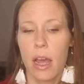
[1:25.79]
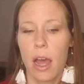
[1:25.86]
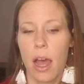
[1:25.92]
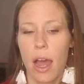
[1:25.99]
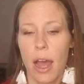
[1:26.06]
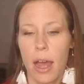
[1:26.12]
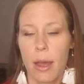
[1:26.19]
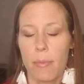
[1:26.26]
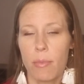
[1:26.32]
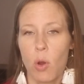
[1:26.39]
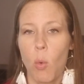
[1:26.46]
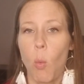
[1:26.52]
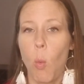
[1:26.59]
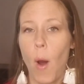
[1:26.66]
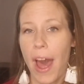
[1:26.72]

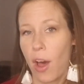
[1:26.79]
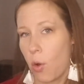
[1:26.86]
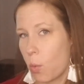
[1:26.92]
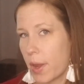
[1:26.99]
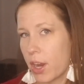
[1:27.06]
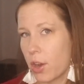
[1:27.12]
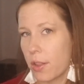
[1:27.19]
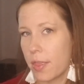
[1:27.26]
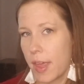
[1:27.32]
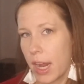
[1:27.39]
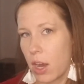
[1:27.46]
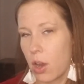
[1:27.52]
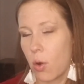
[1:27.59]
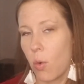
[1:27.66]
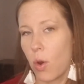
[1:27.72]
while we are there,